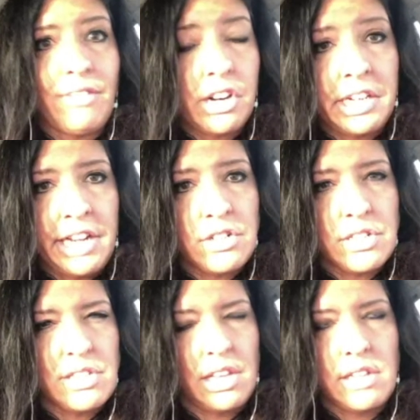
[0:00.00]
that we have guardian
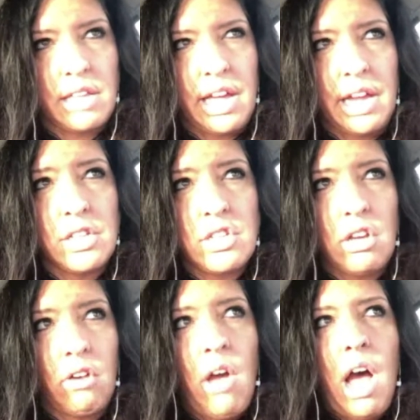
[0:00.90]
angels and things like that.
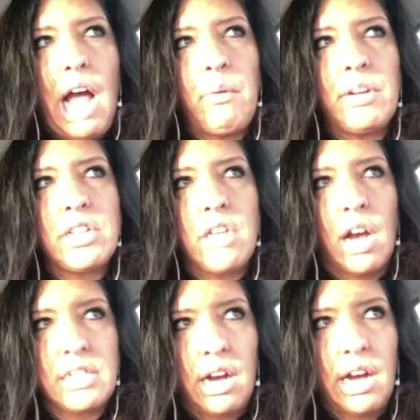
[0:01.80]
And so I would
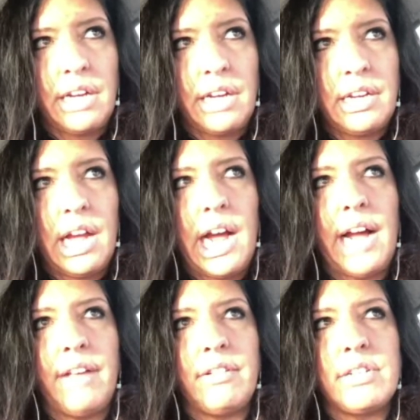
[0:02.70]
talk to God,
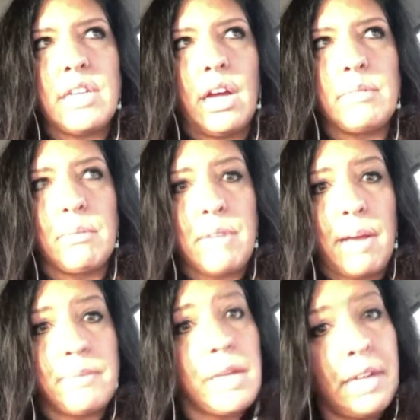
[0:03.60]
and
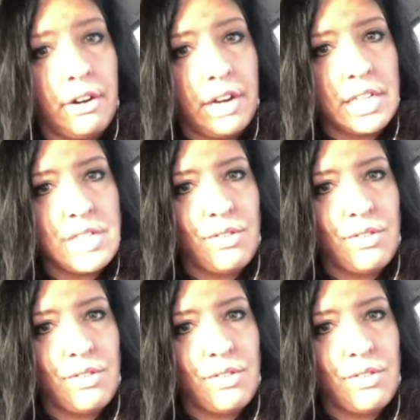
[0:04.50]
sometimes I would hear